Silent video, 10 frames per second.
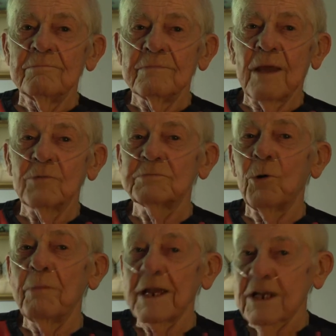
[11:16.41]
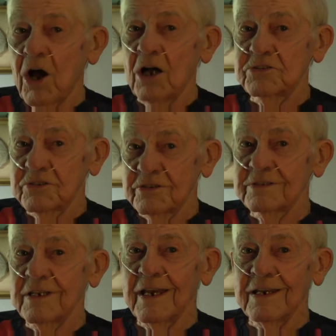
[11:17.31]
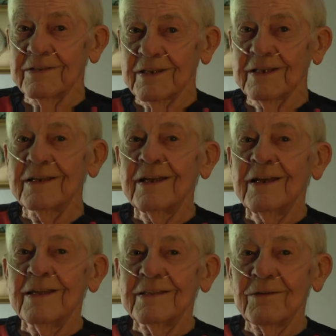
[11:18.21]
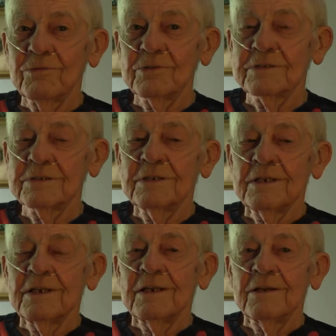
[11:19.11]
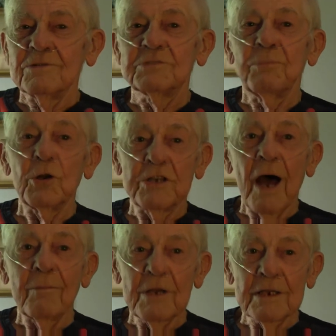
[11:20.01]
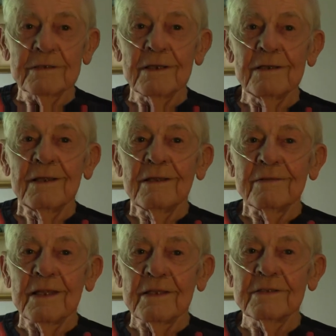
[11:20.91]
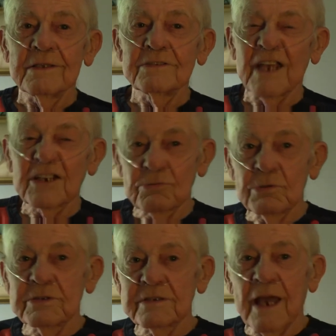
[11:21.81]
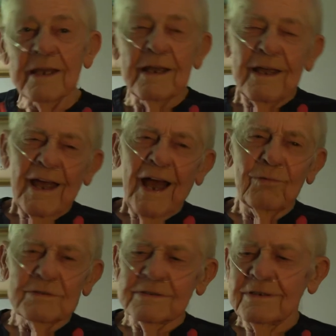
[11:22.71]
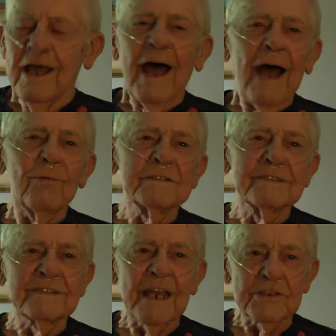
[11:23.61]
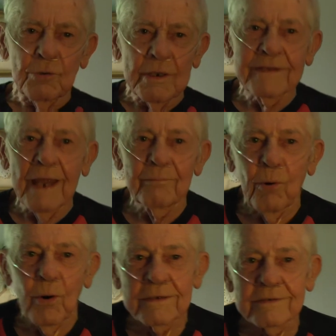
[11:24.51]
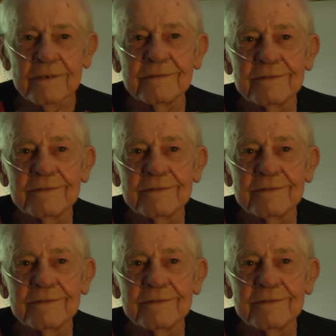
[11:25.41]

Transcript: that was more my conscience than anything that was, was more dominant than the, the sexual desire. I wasn't, I wasn't sexual at that point.